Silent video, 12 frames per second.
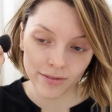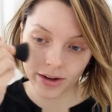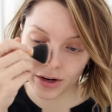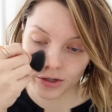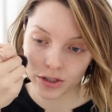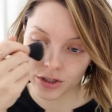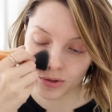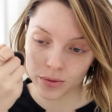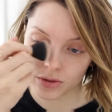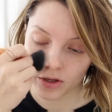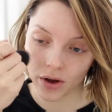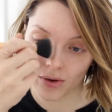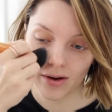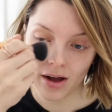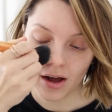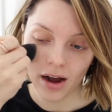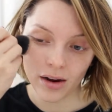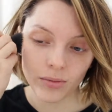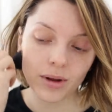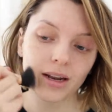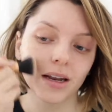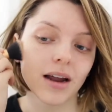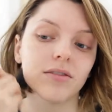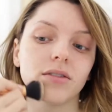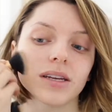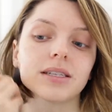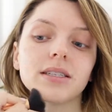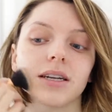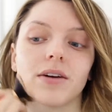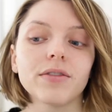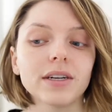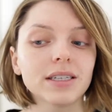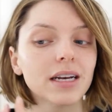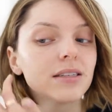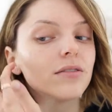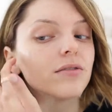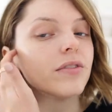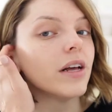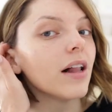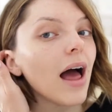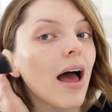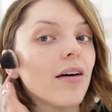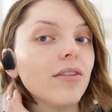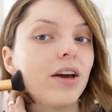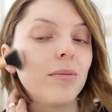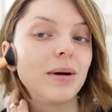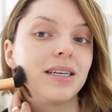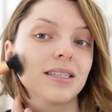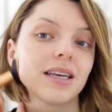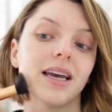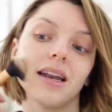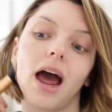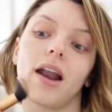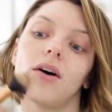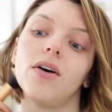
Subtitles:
have here too. So I really love this stuff. It doesn't feel heavy on my skin at